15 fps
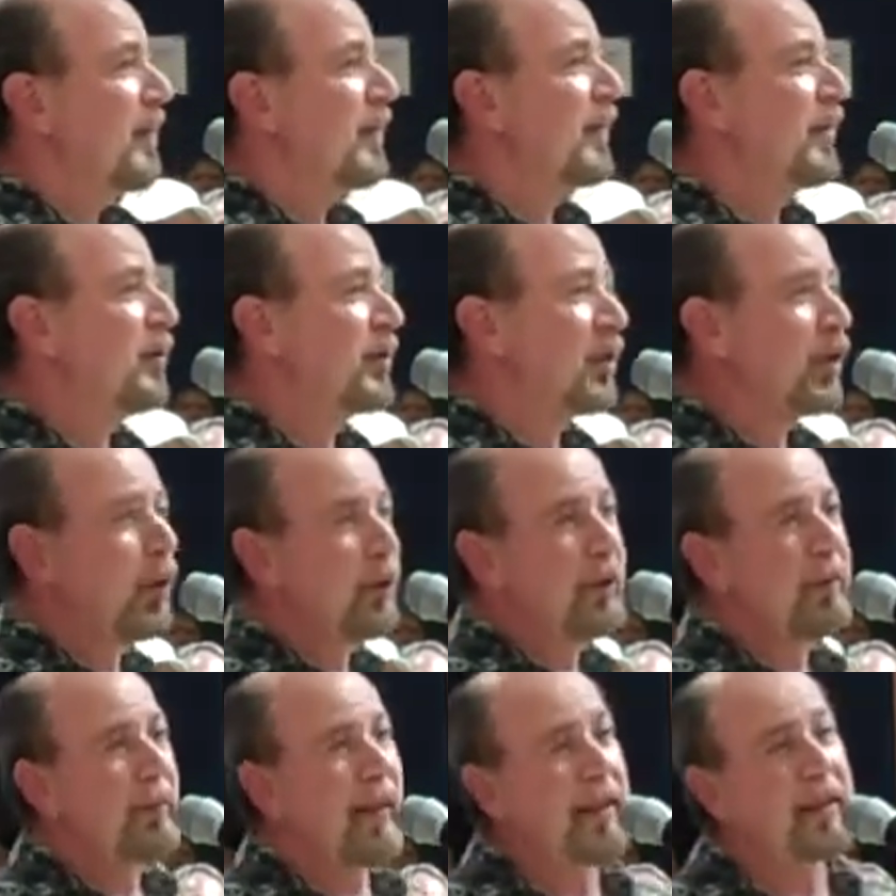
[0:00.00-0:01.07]
He was a
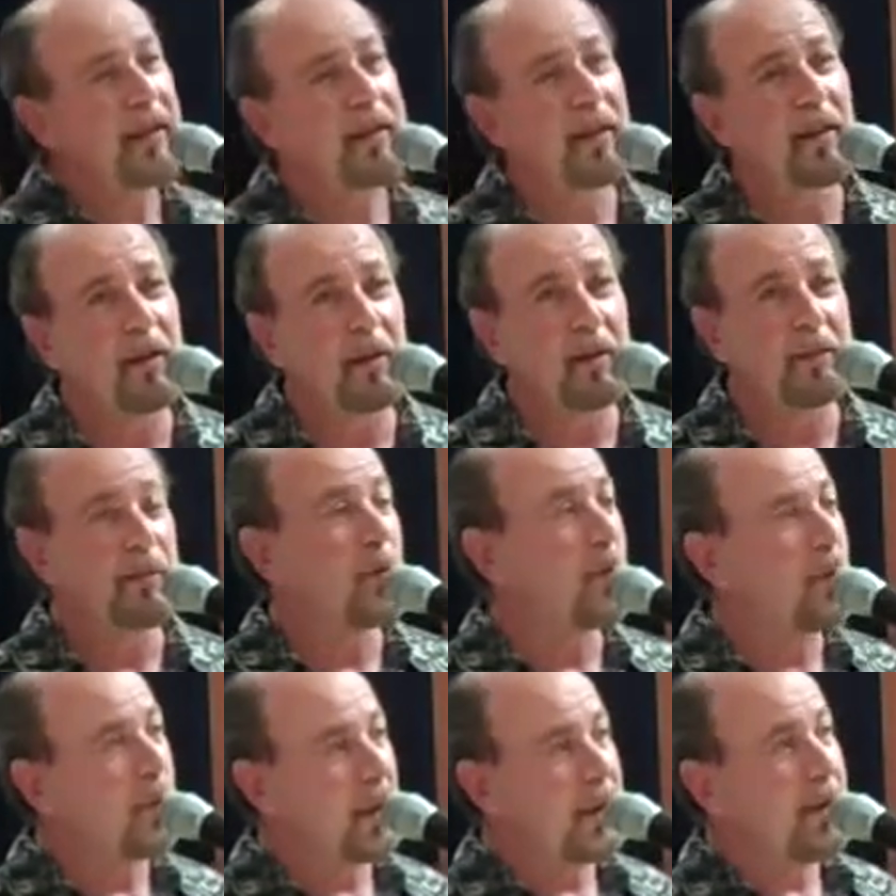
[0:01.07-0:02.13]
Golden Mike
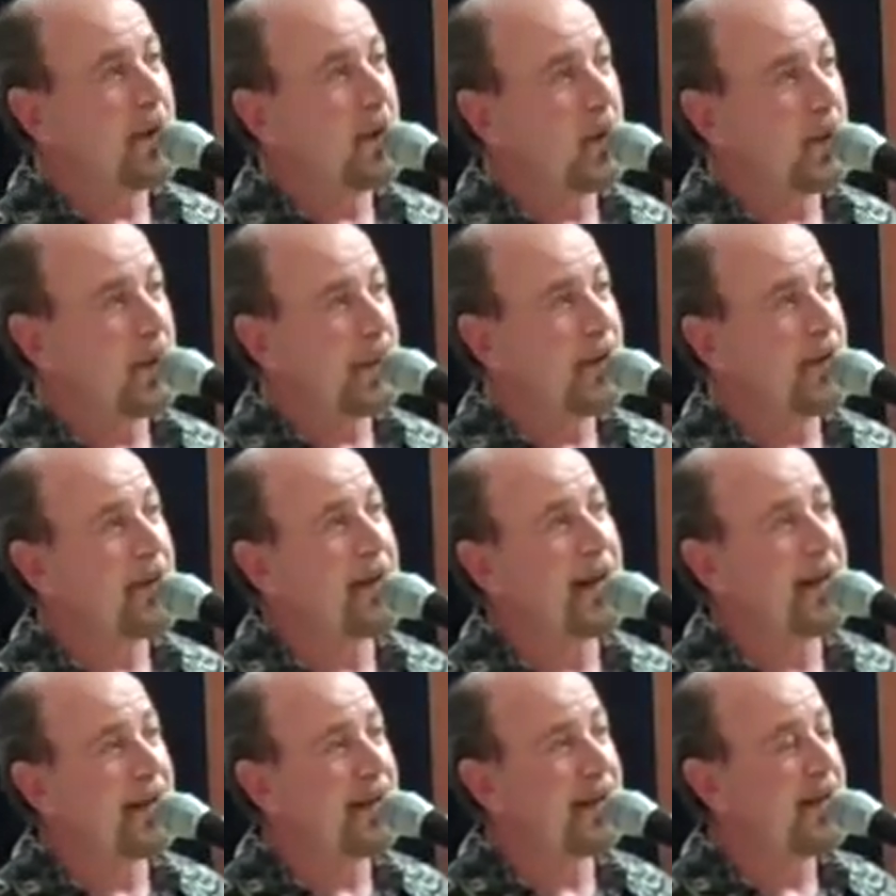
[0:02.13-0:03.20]
winner,
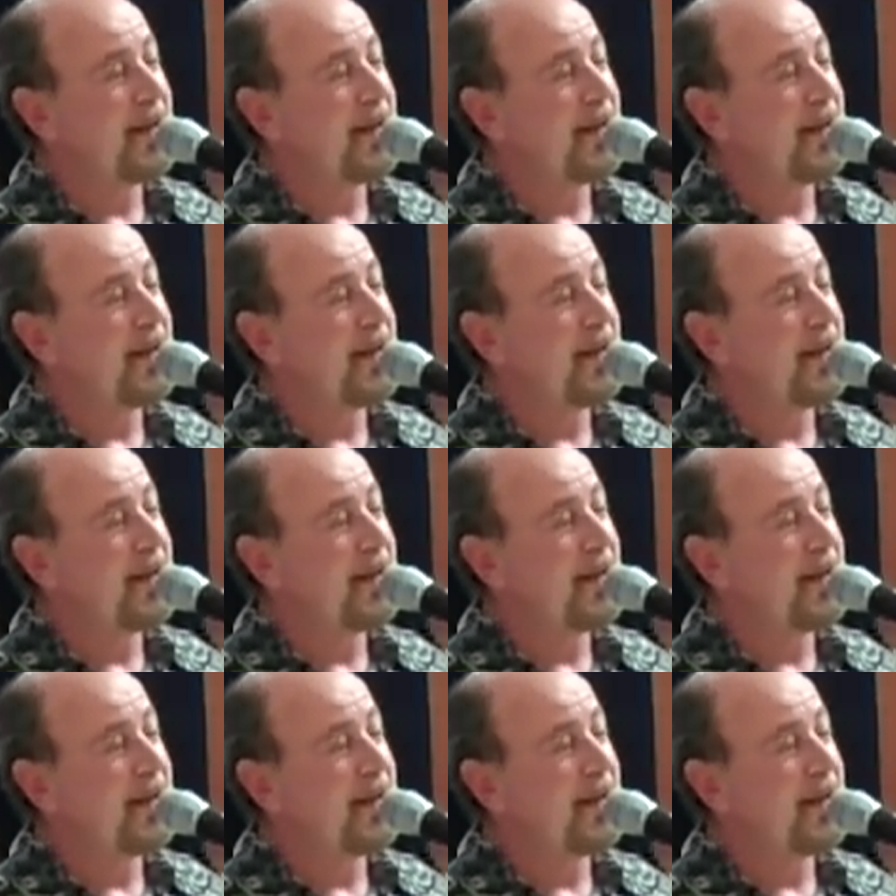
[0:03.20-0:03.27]
and